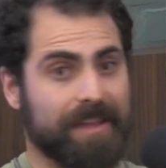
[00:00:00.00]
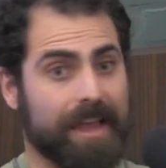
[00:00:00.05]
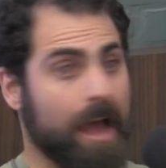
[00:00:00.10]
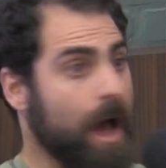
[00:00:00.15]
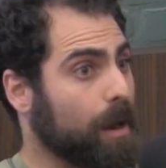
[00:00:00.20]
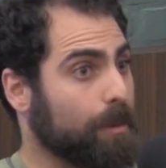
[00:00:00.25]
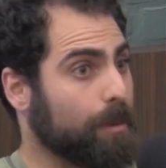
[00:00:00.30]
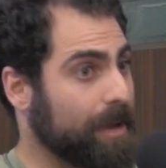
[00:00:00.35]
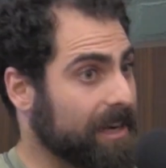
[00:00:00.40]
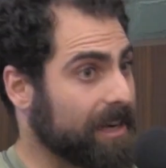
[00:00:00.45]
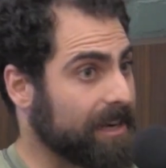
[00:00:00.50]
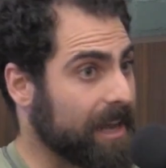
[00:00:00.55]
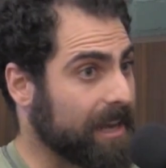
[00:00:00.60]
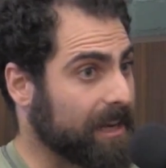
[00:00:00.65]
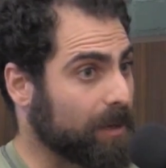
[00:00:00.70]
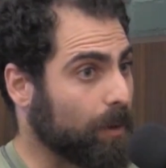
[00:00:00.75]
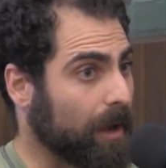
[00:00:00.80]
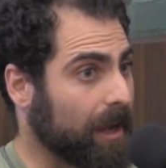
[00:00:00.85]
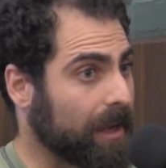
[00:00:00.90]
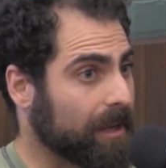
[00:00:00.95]
They automated
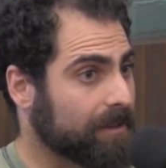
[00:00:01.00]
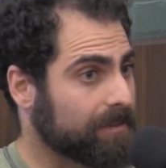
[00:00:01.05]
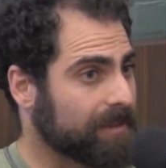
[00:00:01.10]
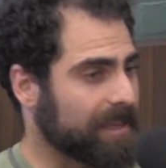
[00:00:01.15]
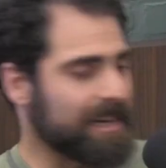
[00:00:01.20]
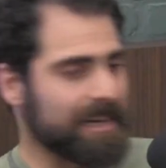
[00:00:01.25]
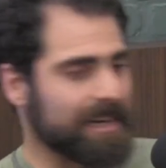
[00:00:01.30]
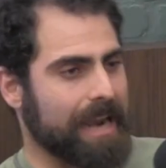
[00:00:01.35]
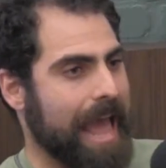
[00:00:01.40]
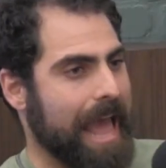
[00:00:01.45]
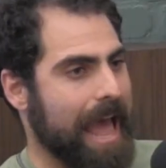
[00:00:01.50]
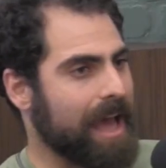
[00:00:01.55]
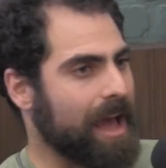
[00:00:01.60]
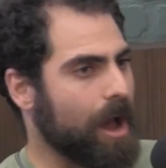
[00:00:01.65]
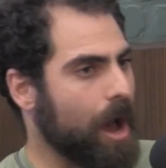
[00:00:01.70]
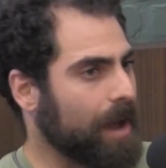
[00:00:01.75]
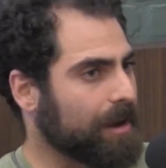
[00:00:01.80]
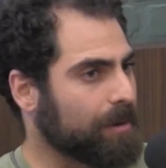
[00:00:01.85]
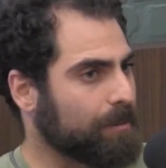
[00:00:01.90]
anyway. They didn't automate.